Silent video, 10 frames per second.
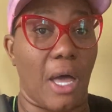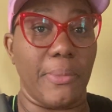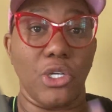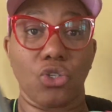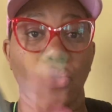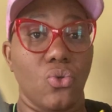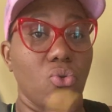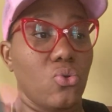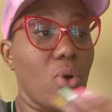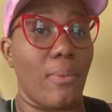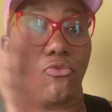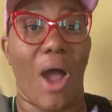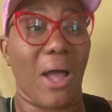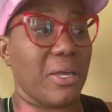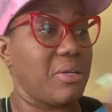I'm in the school, I'm
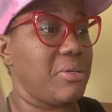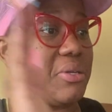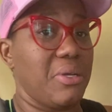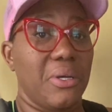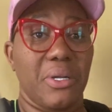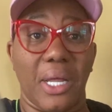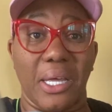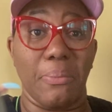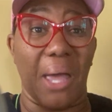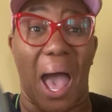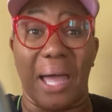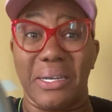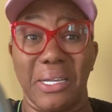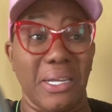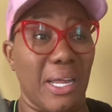rocking. They give me
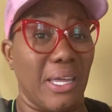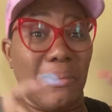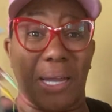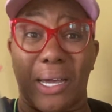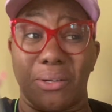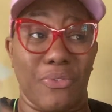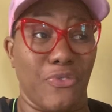ID, they give me like an